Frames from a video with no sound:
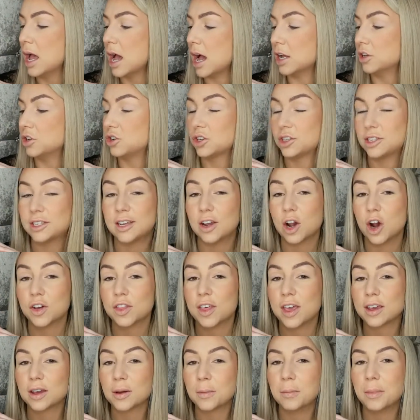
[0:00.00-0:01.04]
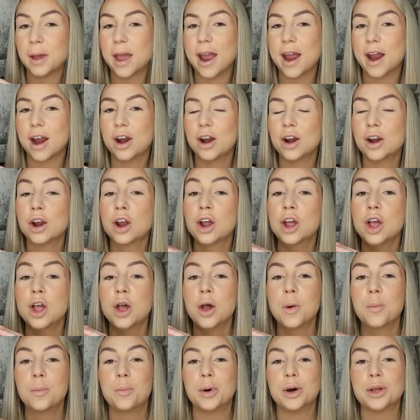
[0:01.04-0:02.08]
and just see how they compare,
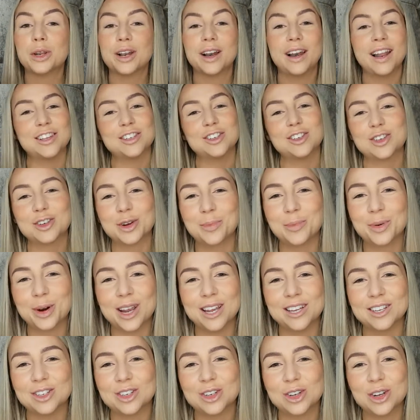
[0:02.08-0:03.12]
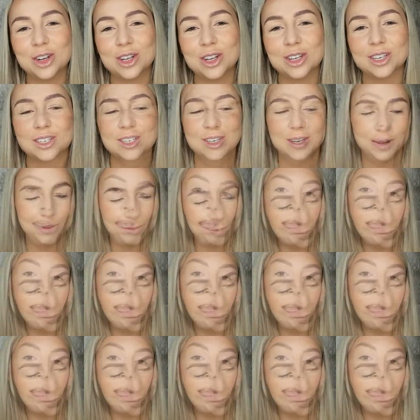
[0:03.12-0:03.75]
but let's just jump right into it.